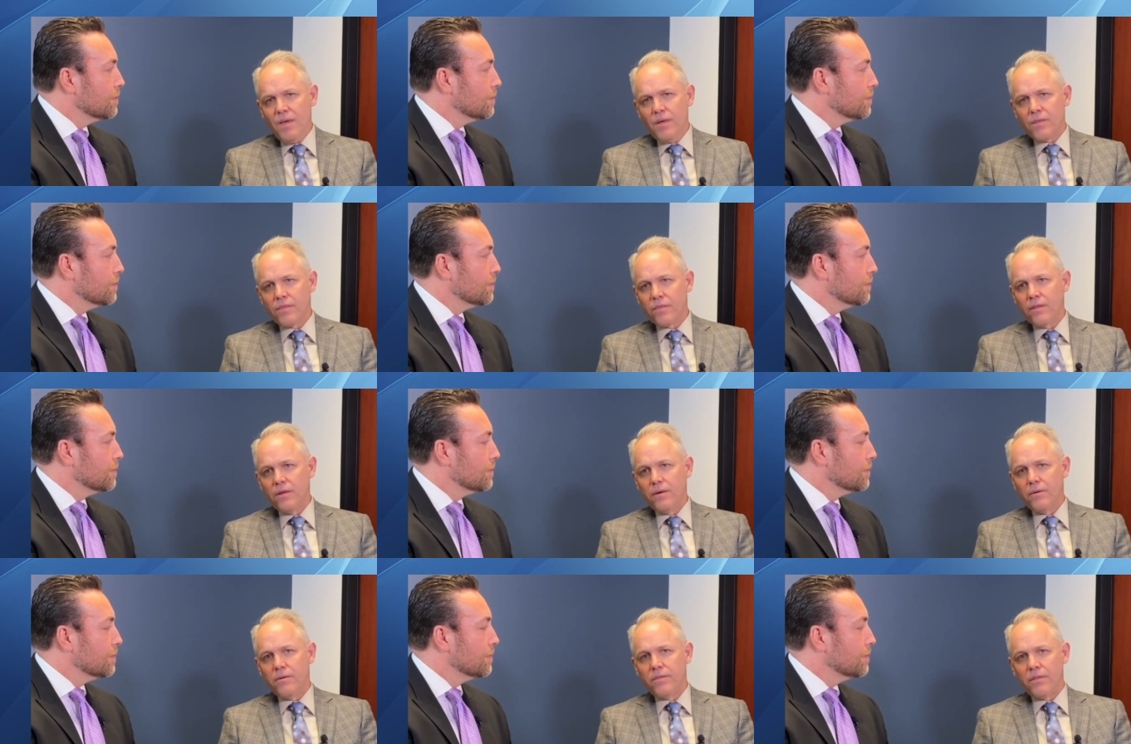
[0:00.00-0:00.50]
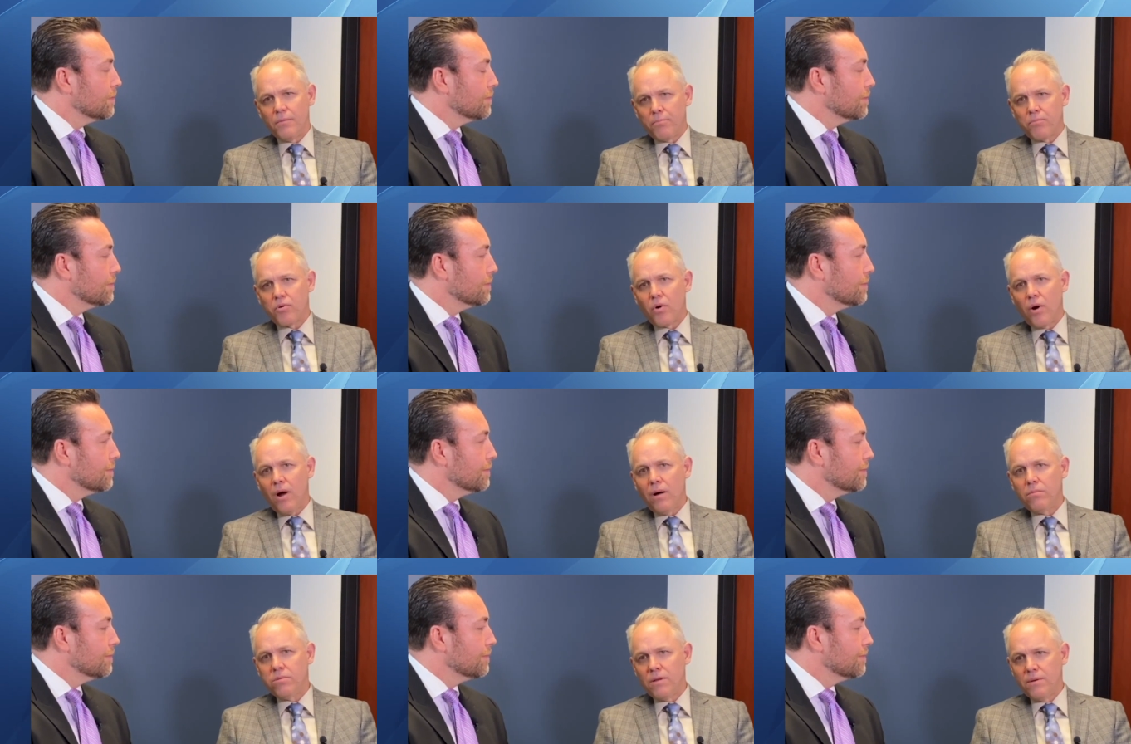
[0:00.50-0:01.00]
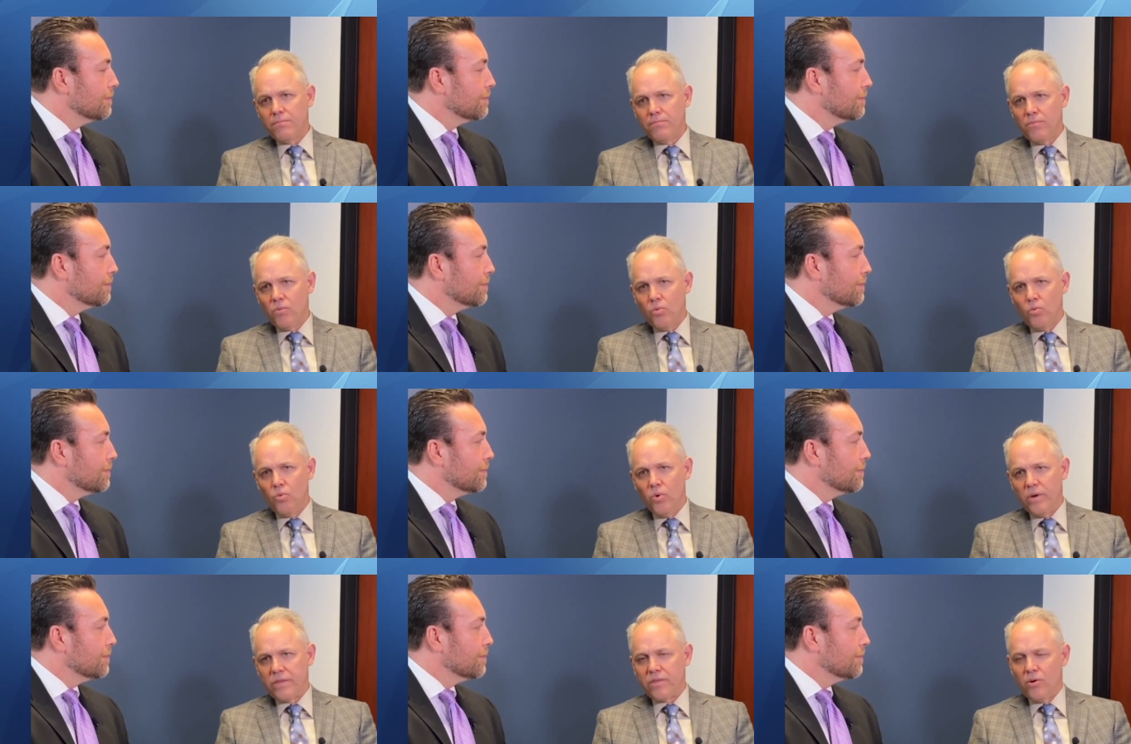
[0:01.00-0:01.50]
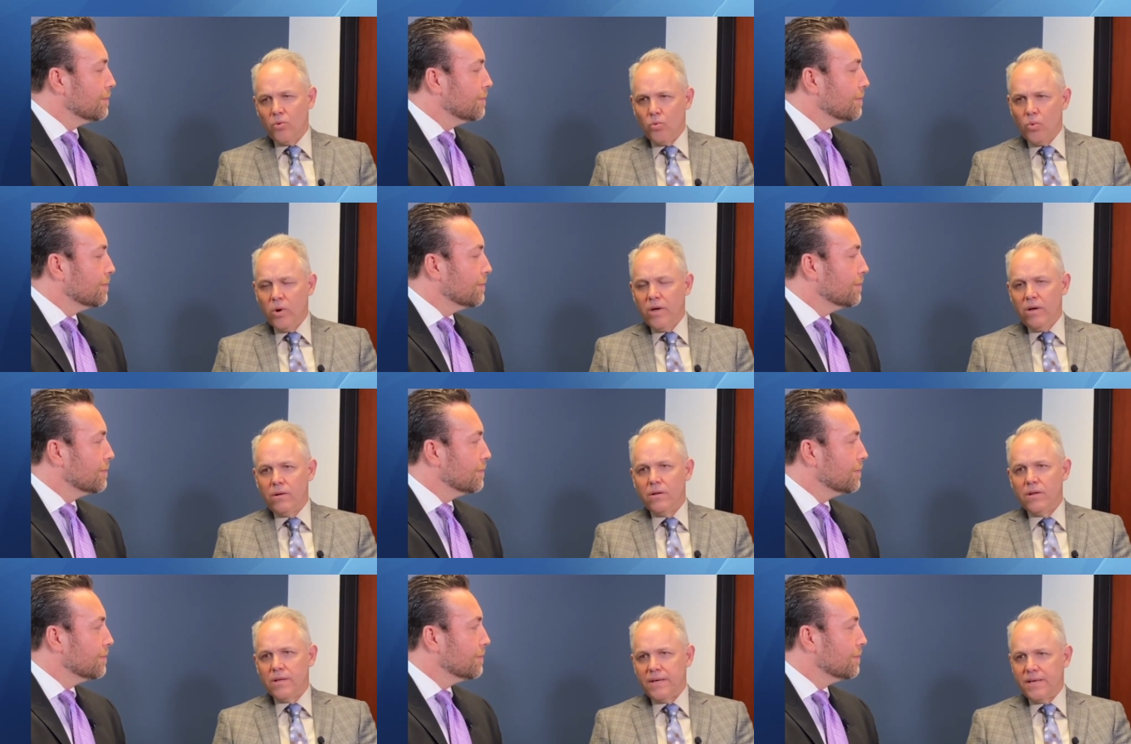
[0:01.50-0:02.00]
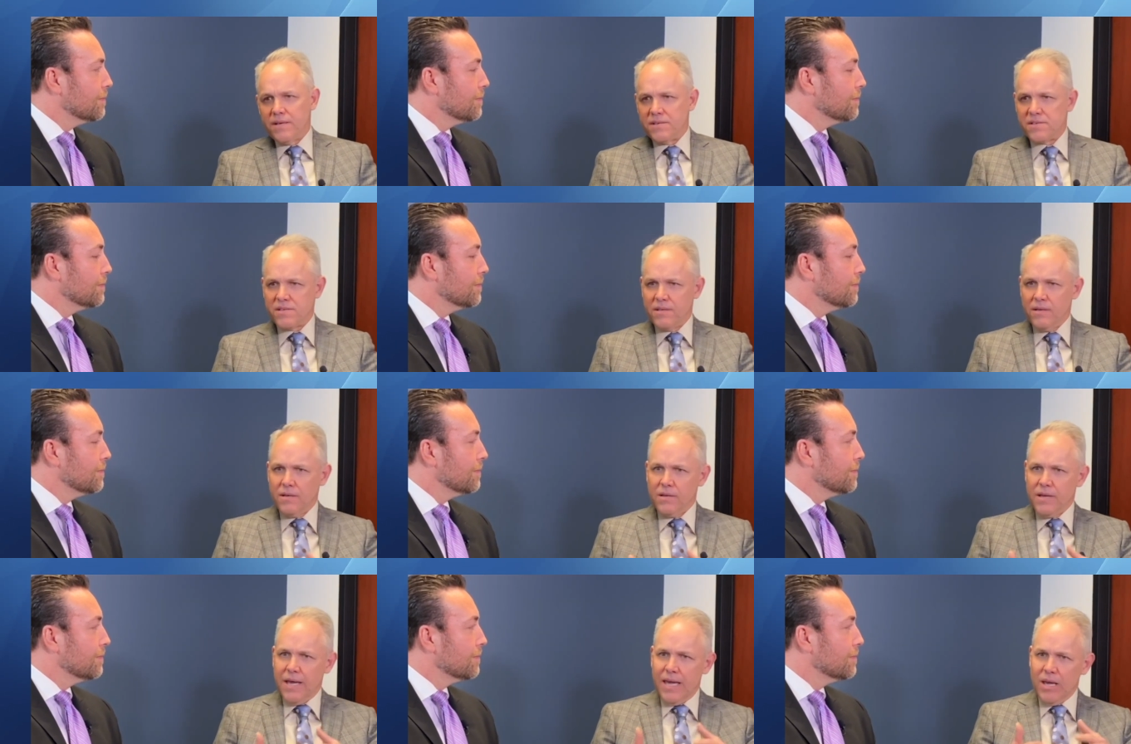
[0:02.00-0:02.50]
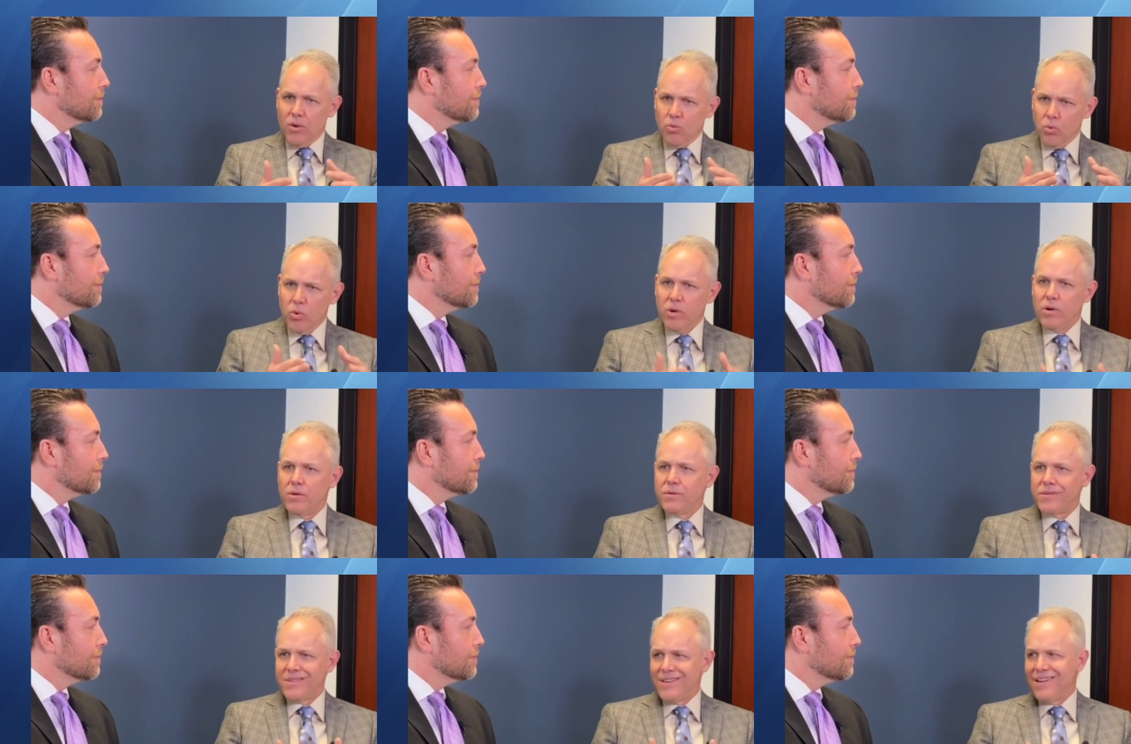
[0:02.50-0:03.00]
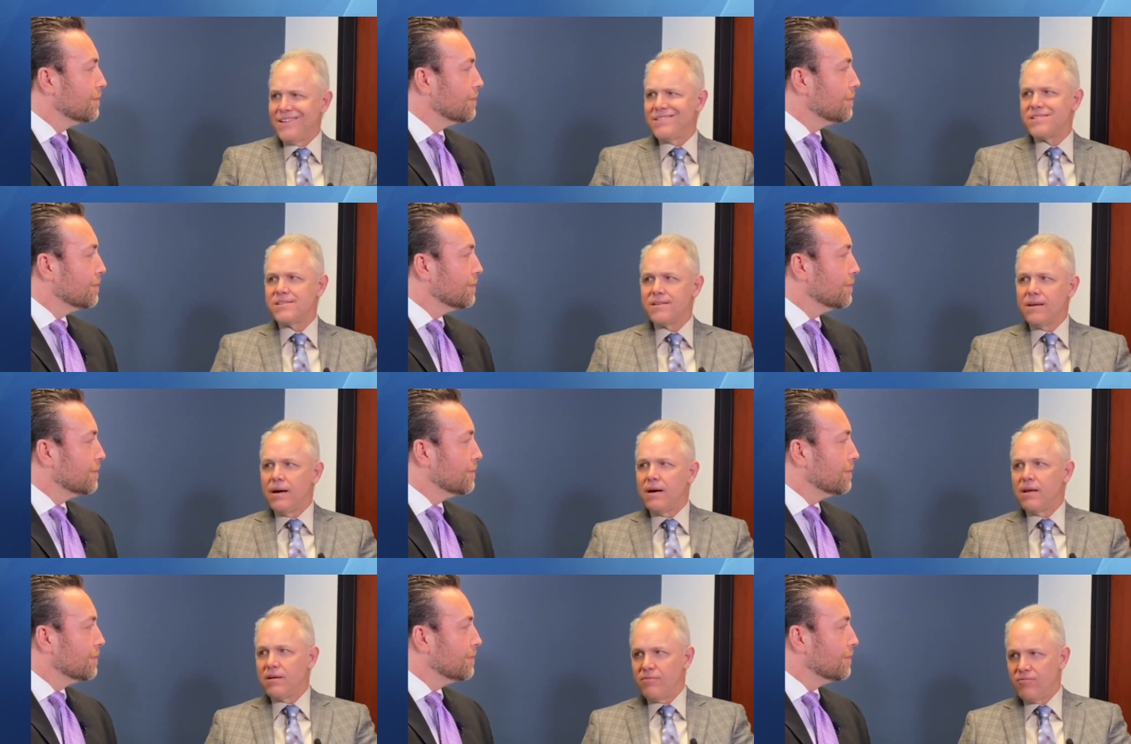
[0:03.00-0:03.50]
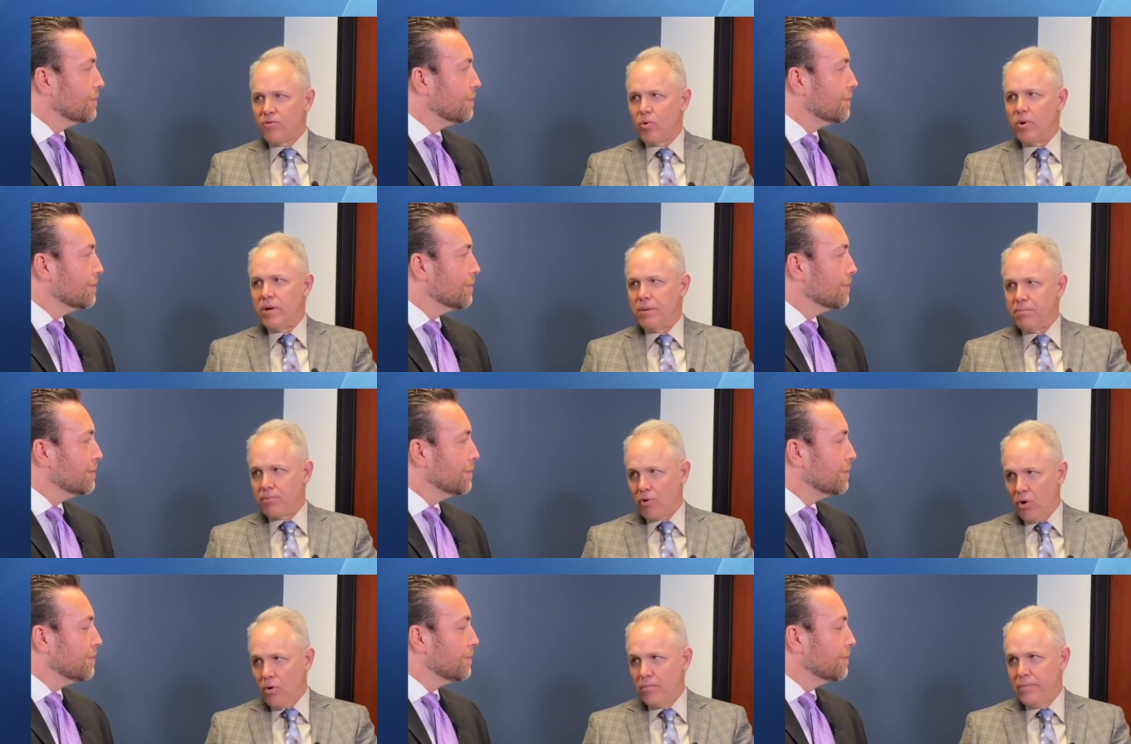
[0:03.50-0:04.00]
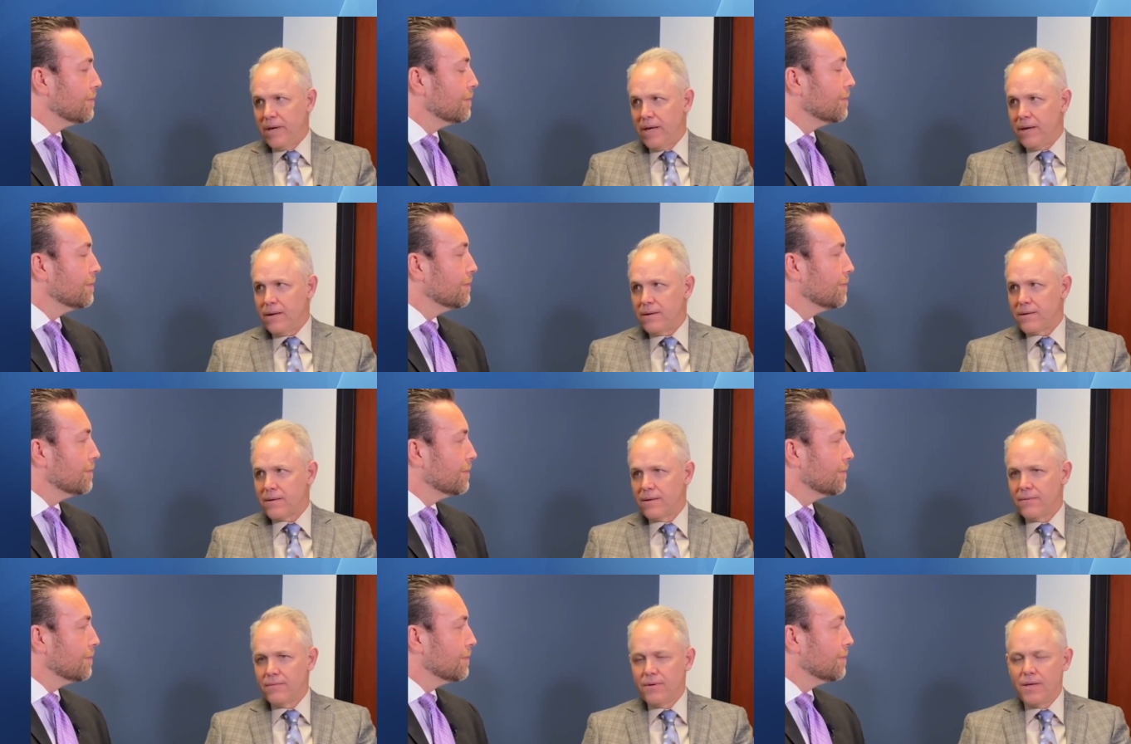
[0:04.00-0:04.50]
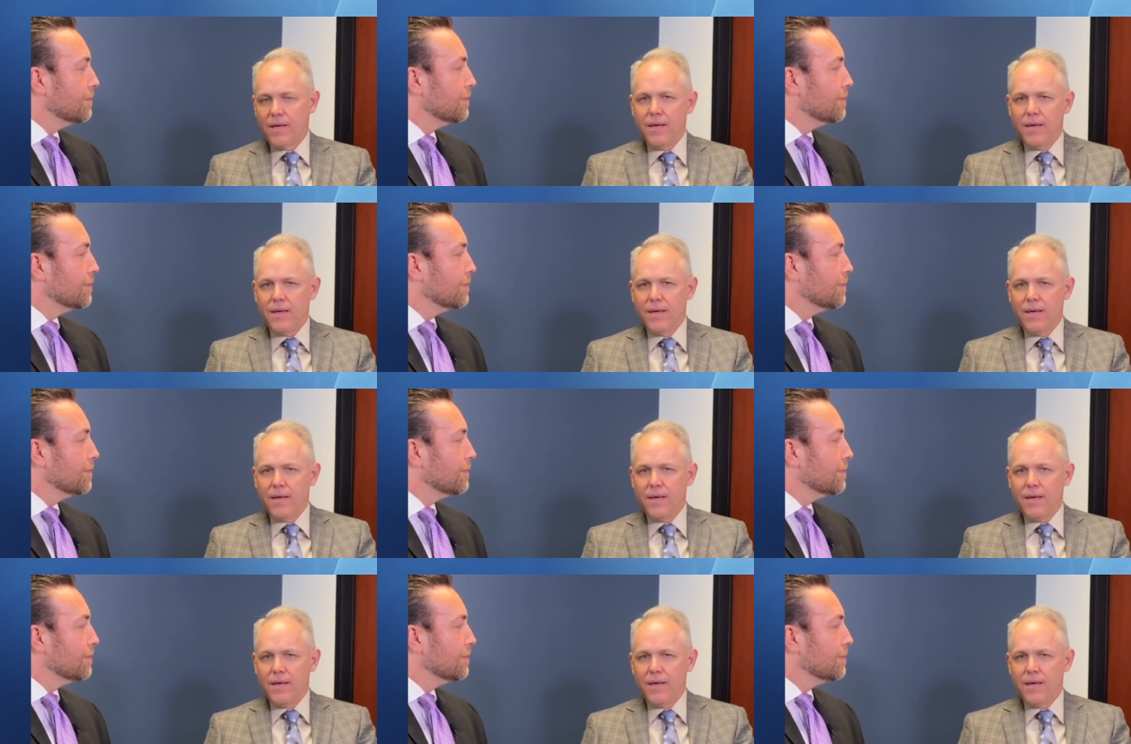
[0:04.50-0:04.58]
Speaker 1: the, the problem with a will is that a will does not avoid probate.